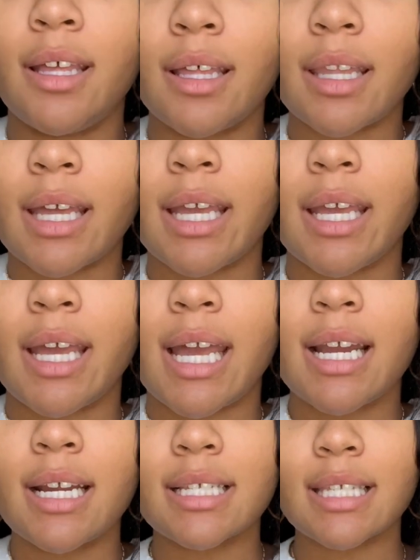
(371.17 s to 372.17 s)
Like I
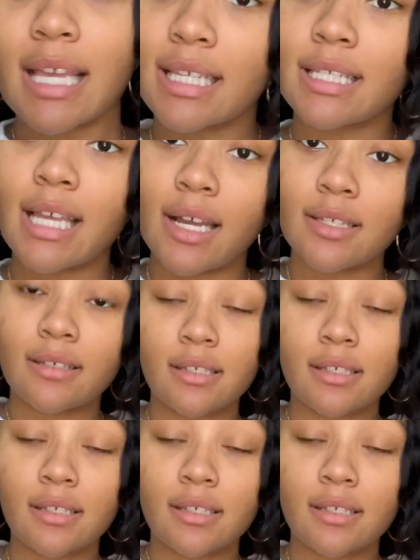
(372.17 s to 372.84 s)
could have sized down to a